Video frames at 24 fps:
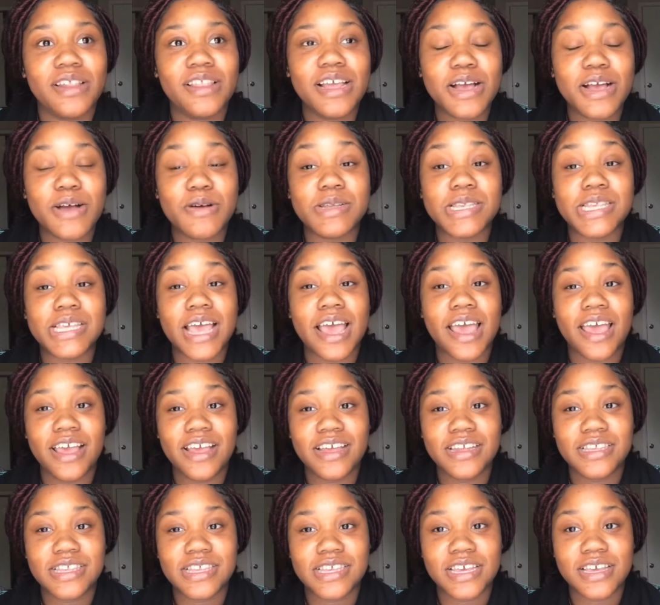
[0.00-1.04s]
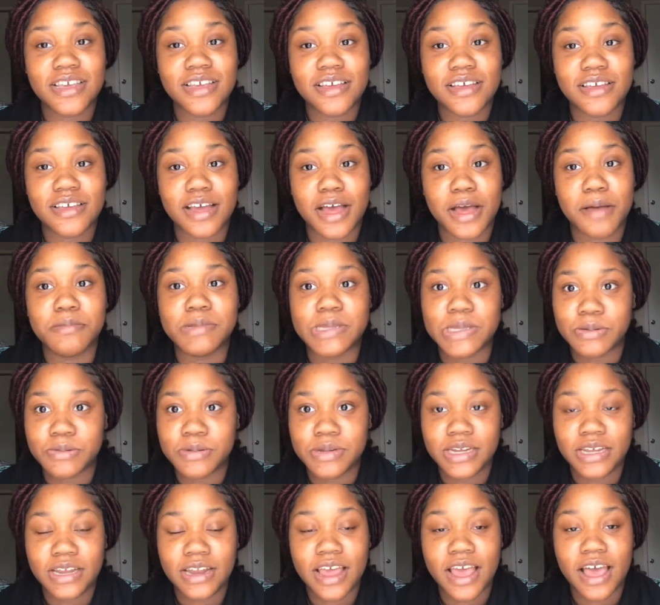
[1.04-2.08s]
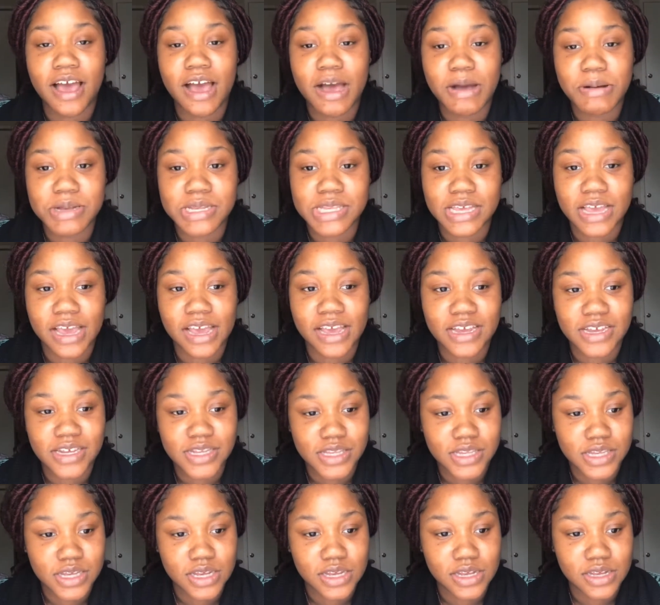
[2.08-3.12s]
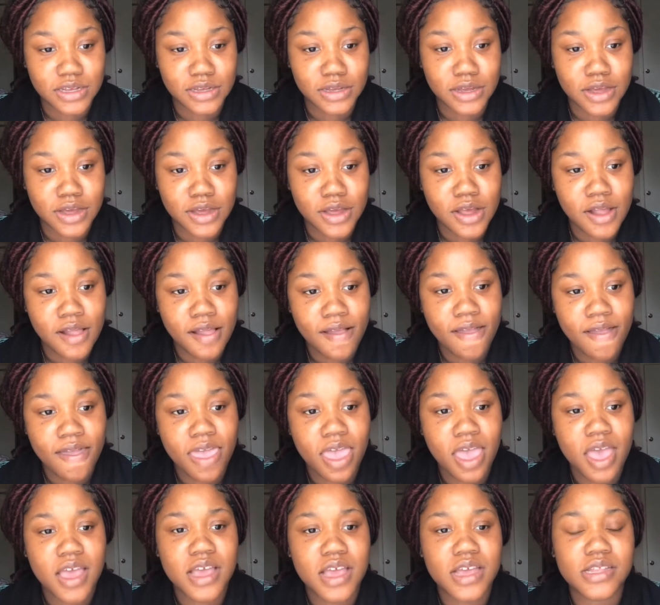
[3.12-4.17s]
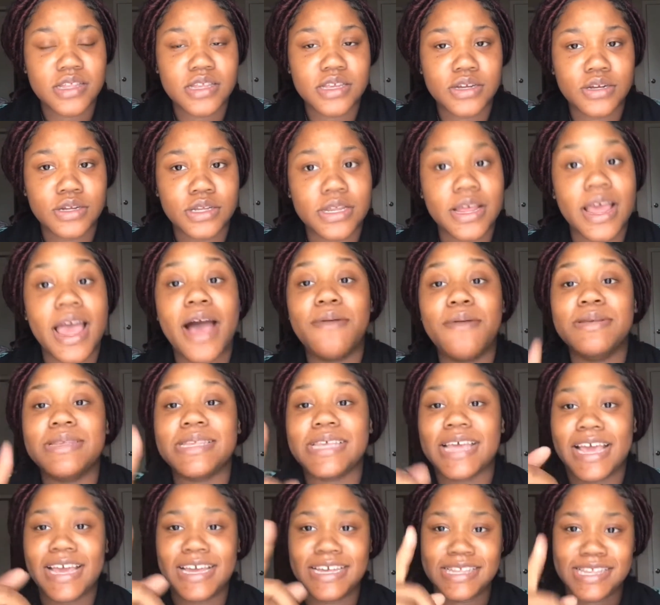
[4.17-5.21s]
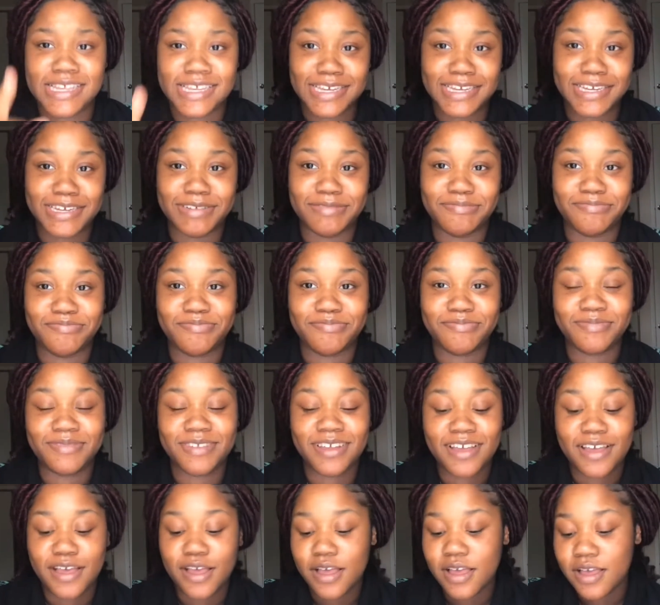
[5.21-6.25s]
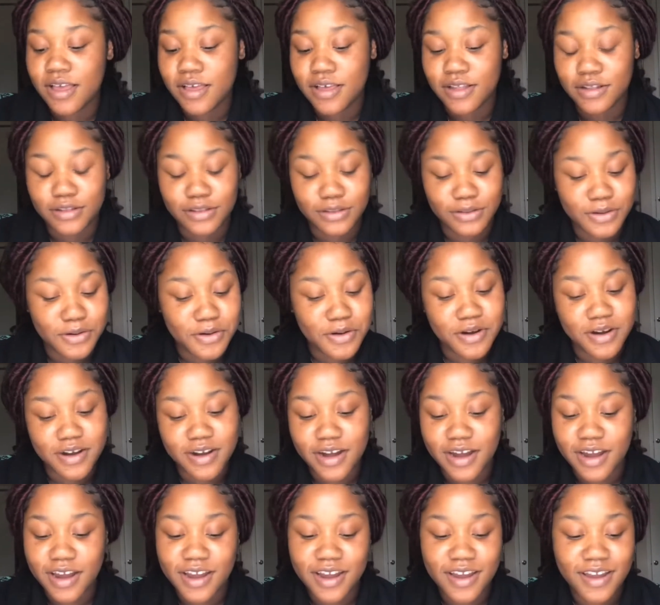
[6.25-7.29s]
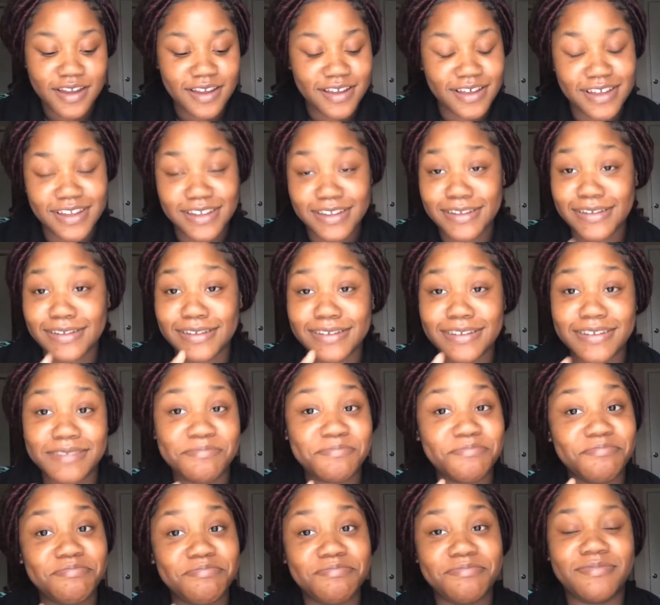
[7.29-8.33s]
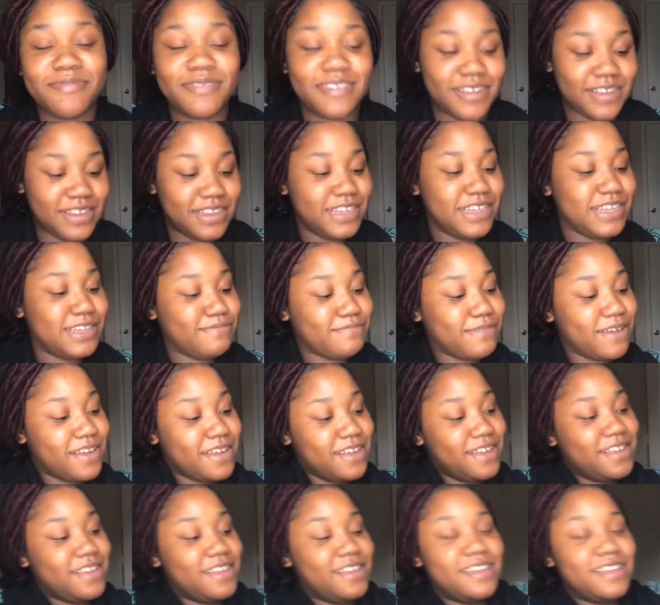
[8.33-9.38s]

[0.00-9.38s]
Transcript: I think I was 18. I'm 20 now. I was 18. 18 I was 18. Lord, this is my.